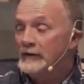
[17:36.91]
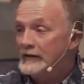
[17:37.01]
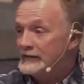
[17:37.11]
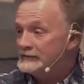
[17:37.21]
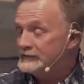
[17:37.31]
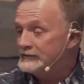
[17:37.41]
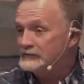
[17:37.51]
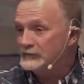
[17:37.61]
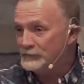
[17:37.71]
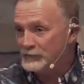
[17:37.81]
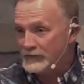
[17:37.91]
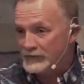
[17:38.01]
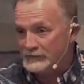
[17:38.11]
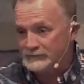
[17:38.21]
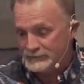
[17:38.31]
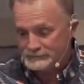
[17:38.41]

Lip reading: easy to forgive,